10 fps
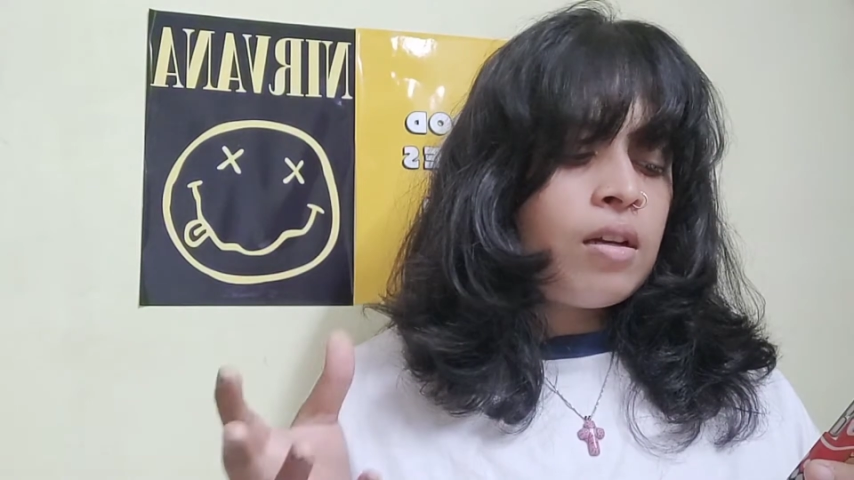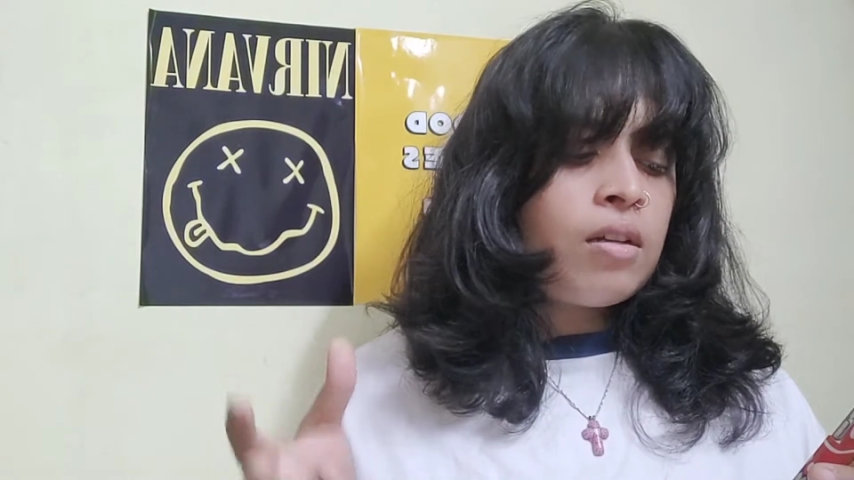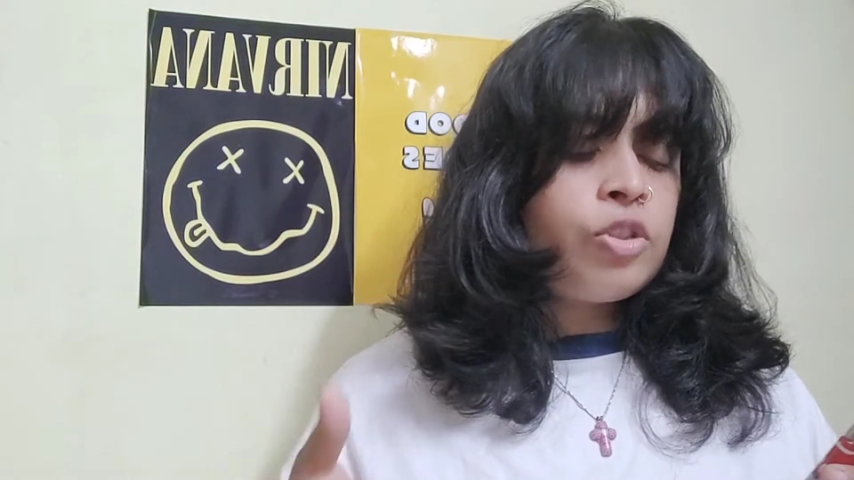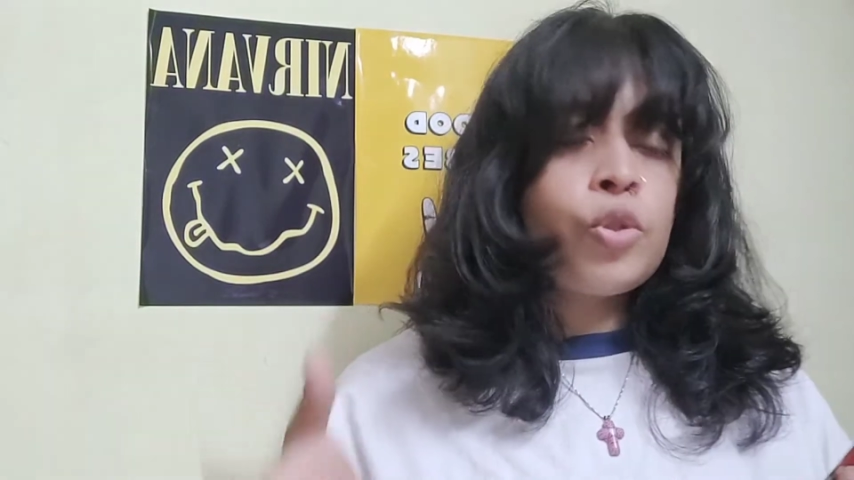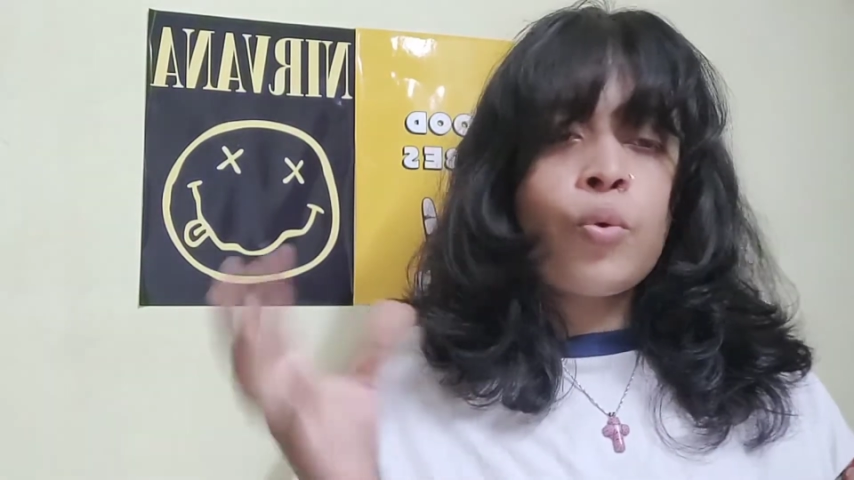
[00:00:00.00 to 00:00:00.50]

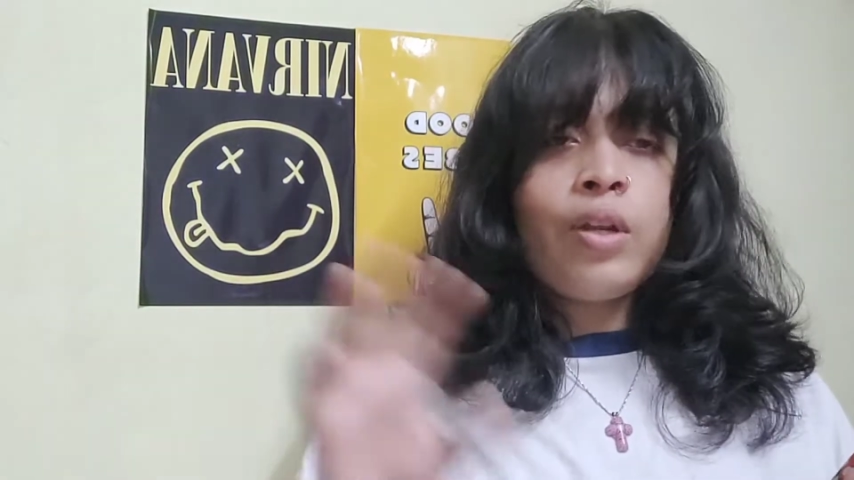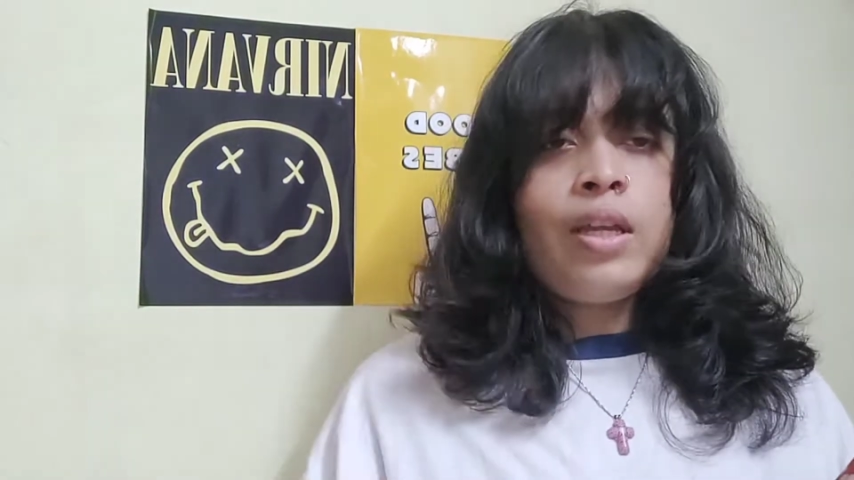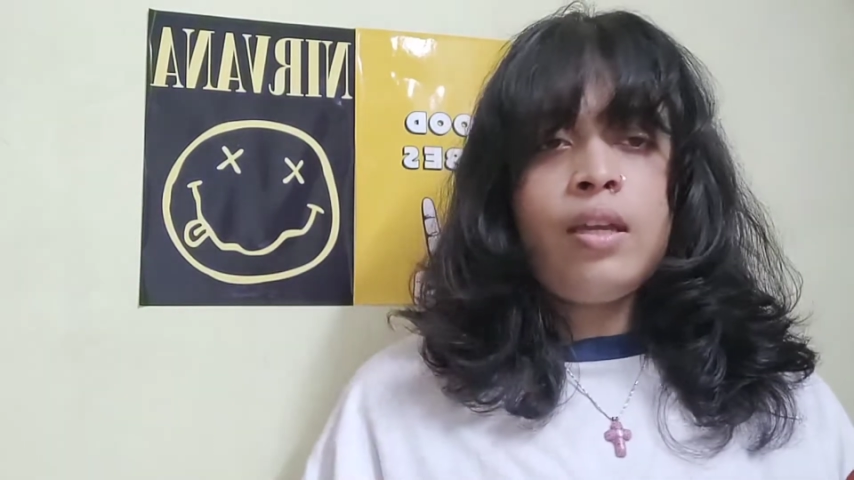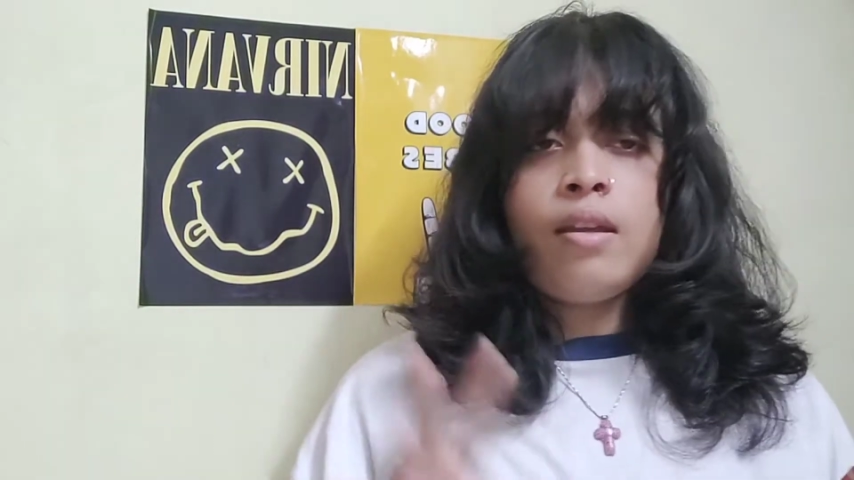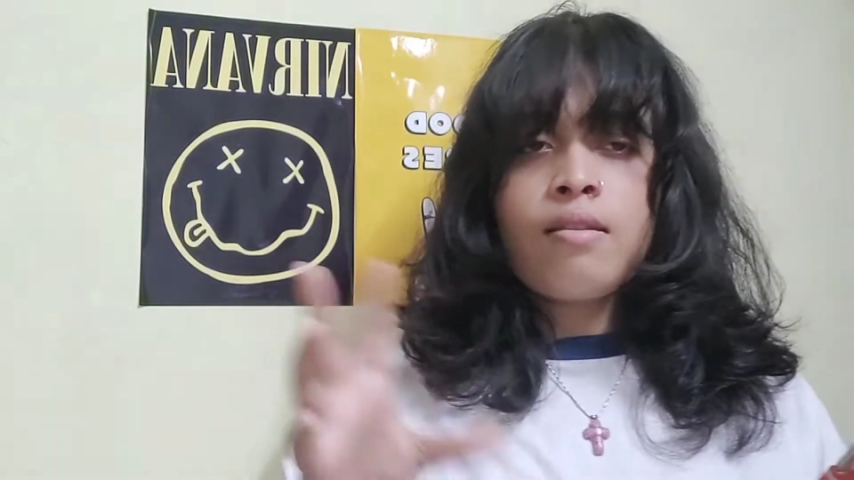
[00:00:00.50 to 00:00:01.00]

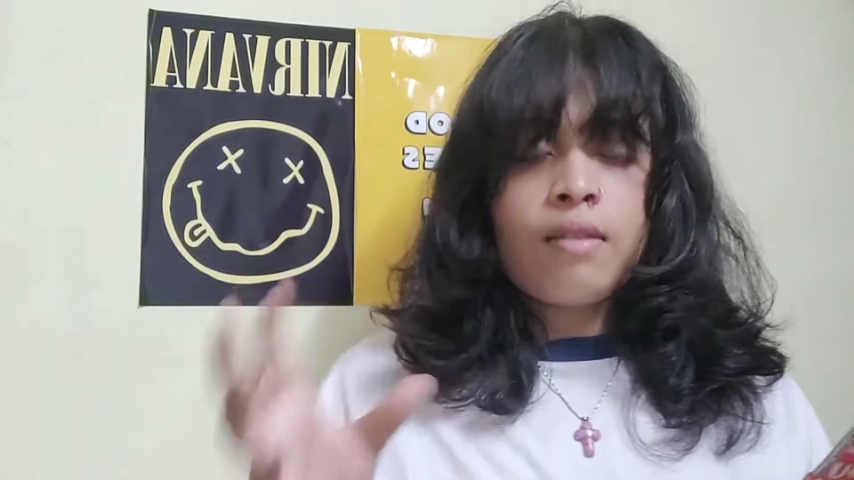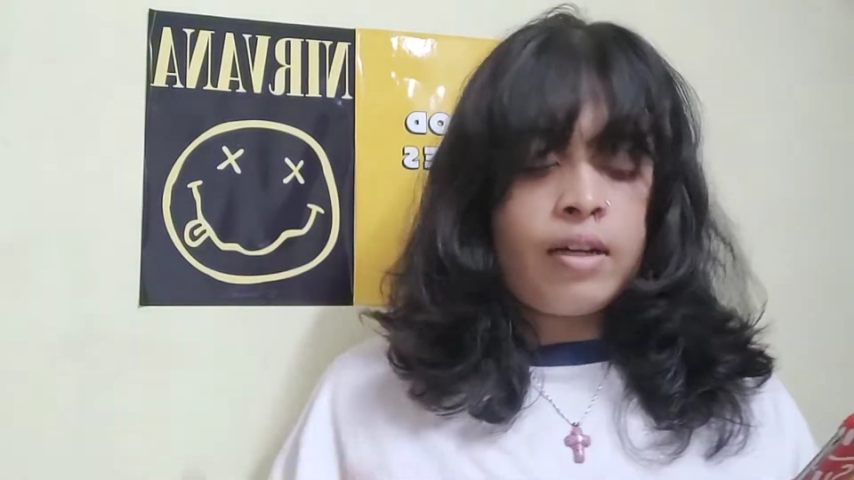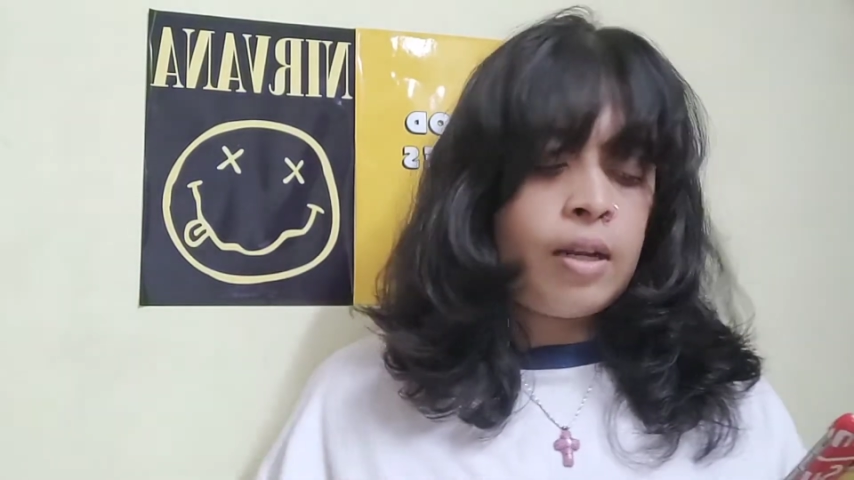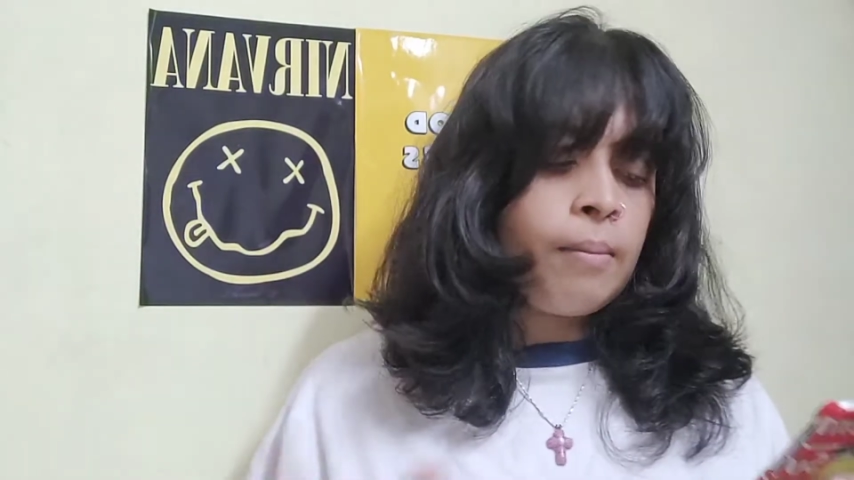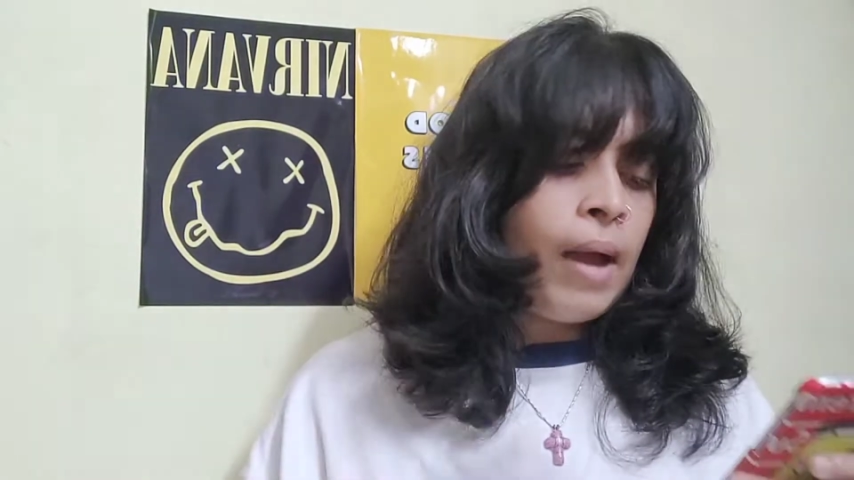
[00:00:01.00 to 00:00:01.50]
story is
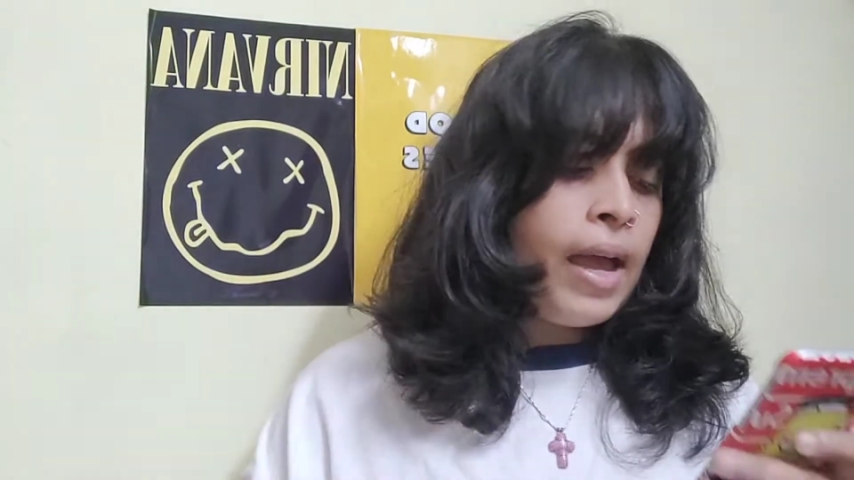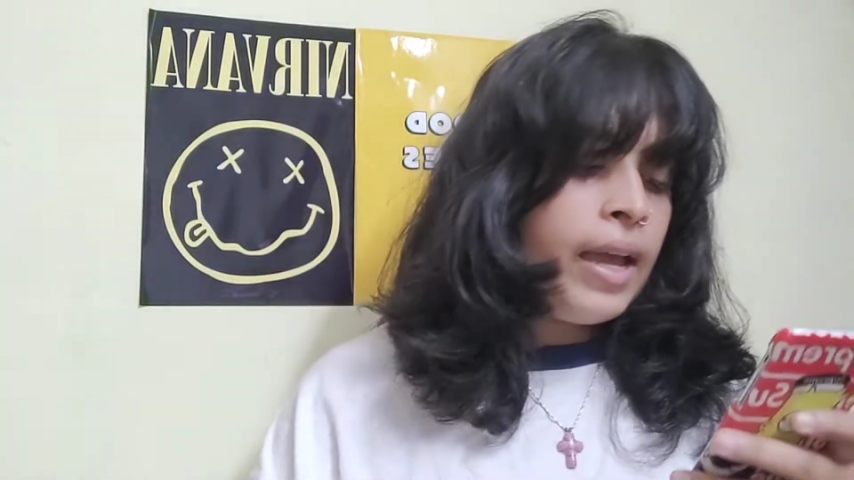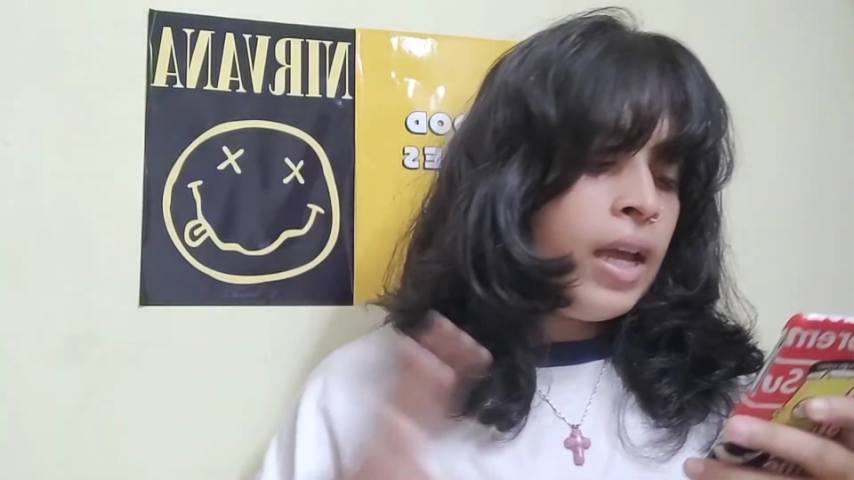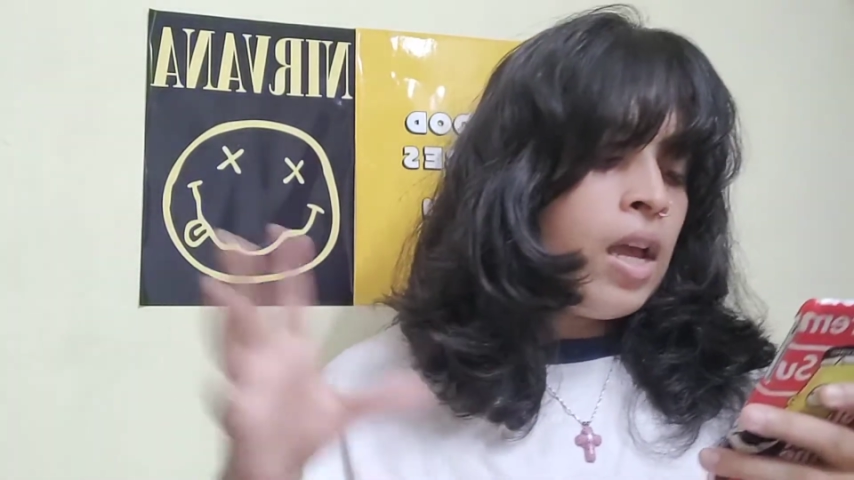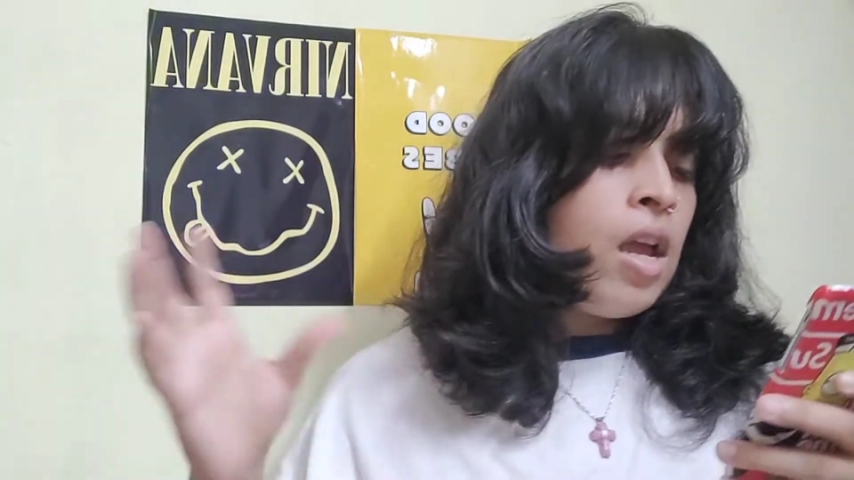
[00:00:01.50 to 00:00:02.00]
written by